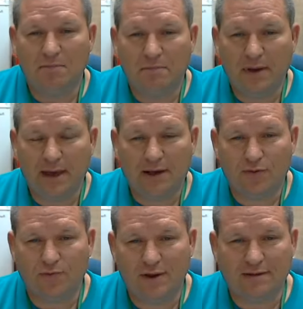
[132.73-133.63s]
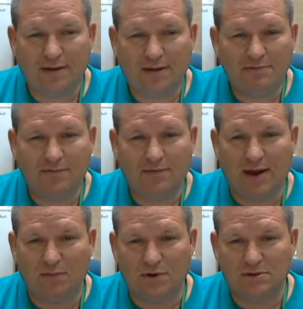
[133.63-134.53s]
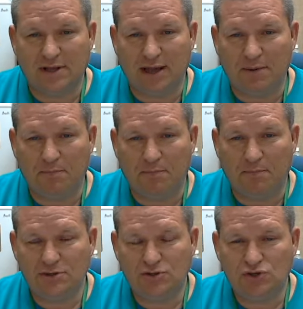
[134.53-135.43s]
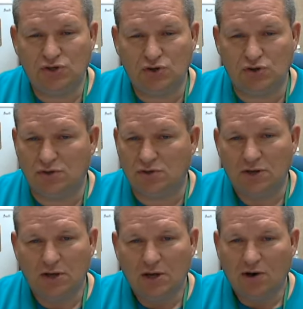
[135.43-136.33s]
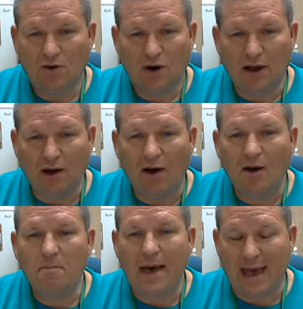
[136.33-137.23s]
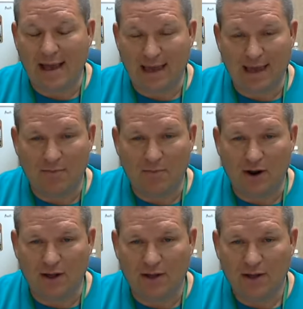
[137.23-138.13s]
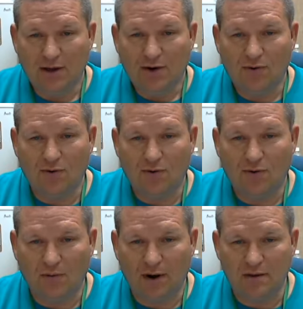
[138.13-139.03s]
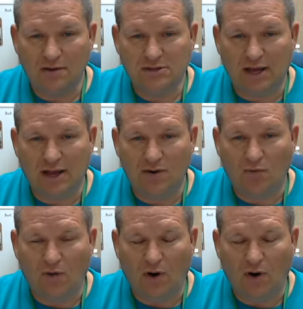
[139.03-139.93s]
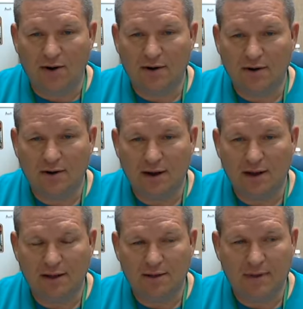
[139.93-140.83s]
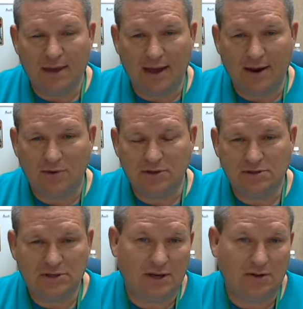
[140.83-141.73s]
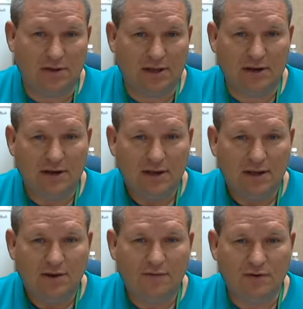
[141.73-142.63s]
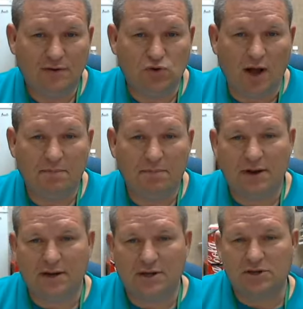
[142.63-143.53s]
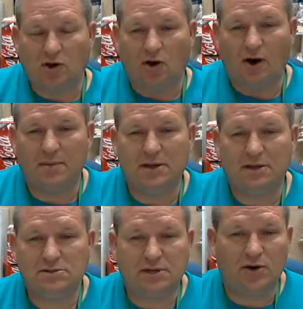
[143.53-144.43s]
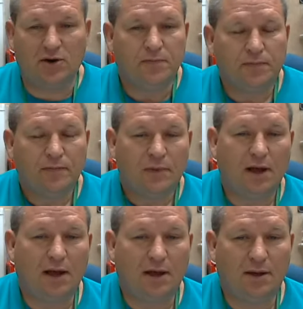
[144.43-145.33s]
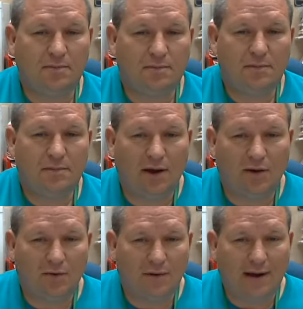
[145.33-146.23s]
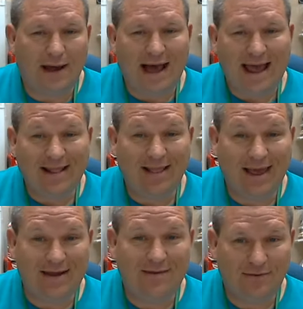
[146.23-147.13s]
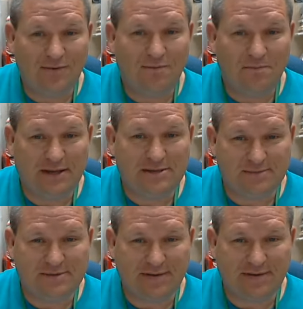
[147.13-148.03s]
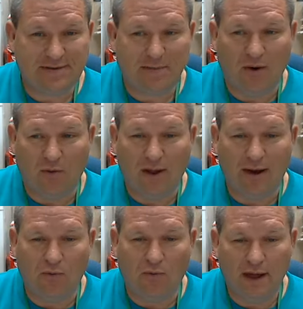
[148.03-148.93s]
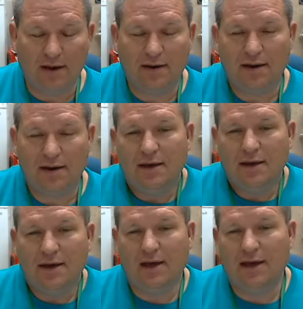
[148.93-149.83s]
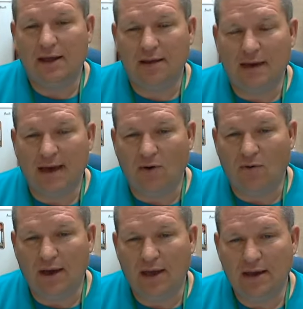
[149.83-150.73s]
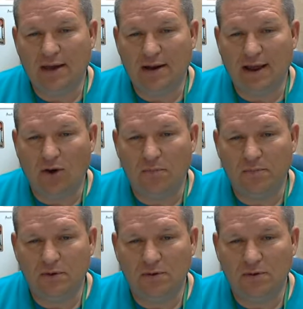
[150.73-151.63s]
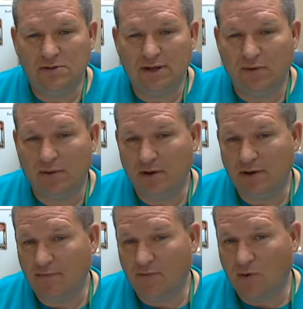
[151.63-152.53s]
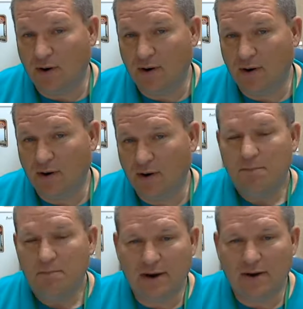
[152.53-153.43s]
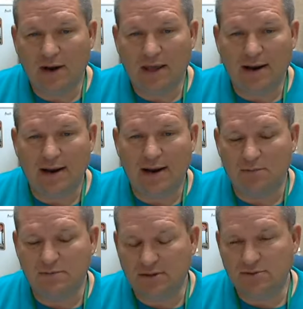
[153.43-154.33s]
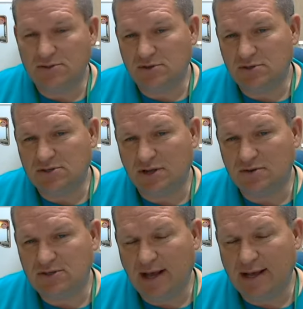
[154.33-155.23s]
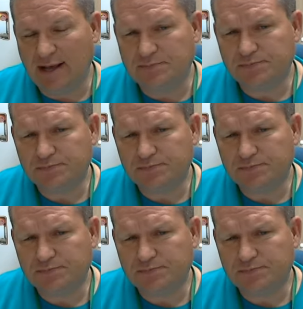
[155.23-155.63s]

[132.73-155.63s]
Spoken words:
Pick three types of cameras, like a point and shoot or a compact camera or one of those underwater cameras, that if you drop it, it doesn't harm it. So, I like to be specific about what I want, and in that way, it can help you to understand what I'm looking for. But there again, it helps other students to understand